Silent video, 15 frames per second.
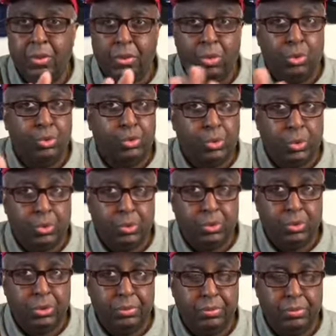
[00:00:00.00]
No
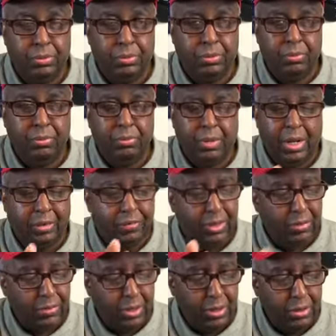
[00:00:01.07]
trolls. We have
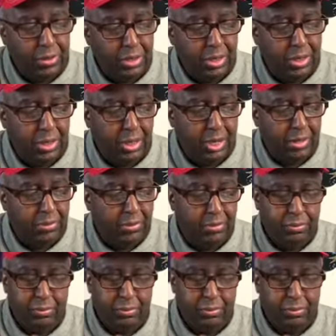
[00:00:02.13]
enough of those in our life,